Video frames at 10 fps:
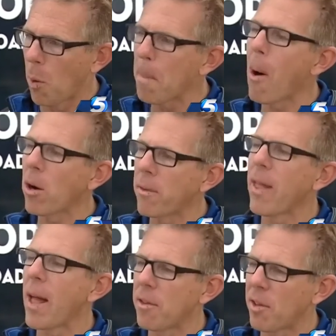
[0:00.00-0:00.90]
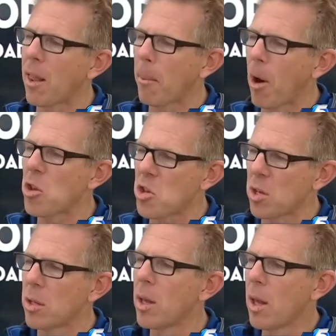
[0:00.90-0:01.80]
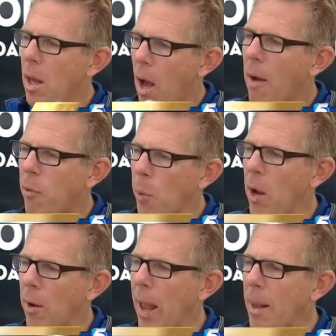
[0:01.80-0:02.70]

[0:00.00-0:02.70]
We're part of that celebration of the Rio